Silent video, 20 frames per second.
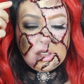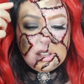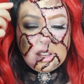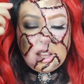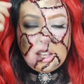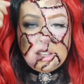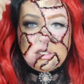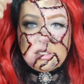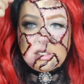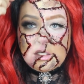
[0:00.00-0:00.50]

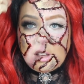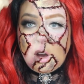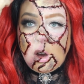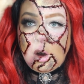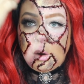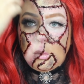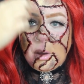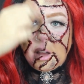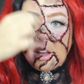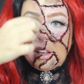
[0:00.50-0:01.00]
like
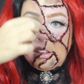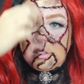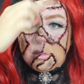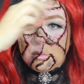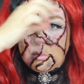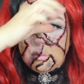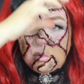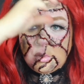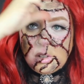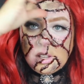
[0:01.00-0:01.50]
scar wax
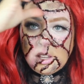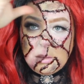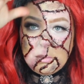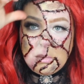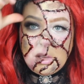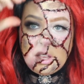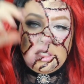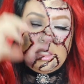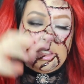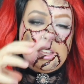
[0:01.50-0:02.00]
and really
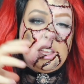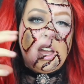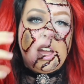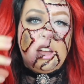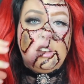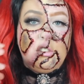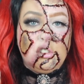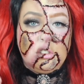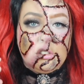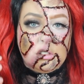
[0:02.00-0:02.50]
made the
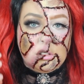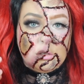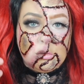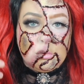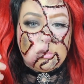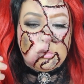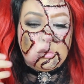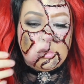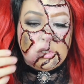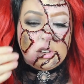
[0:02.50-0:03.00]
edges look
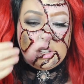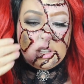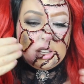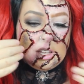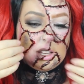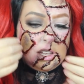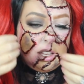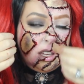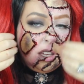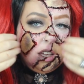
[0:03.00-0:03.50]

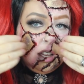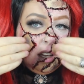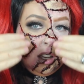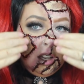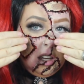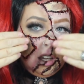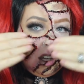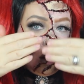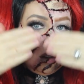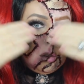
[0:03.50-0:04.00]
really,
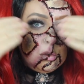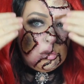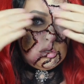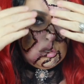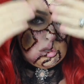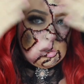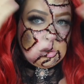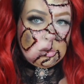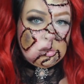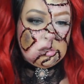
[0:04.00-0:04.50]
you know,
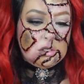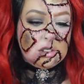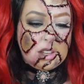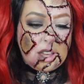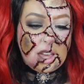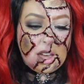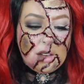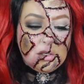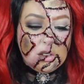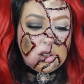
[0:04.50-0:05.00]
sewn
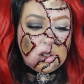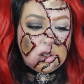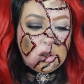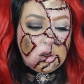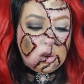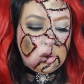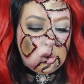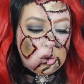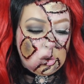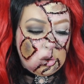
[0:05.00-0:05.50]

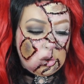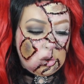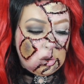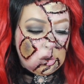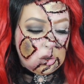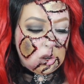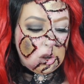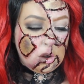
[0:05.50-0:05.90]
together, or